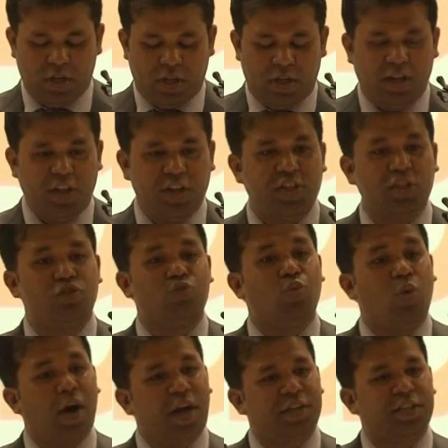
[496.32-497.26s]
It is
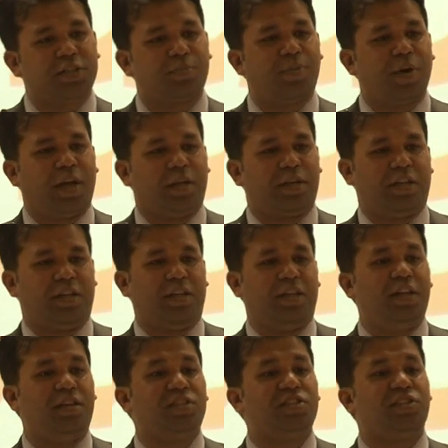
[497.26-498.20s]
widespread,
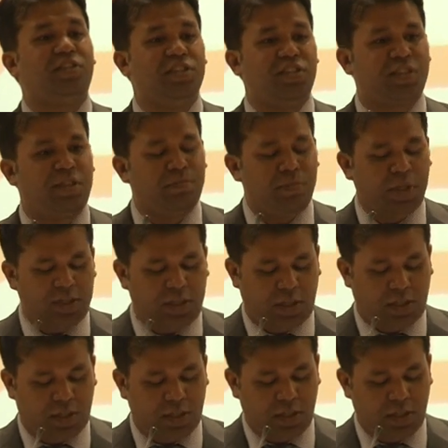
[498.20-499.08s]
it is systematic,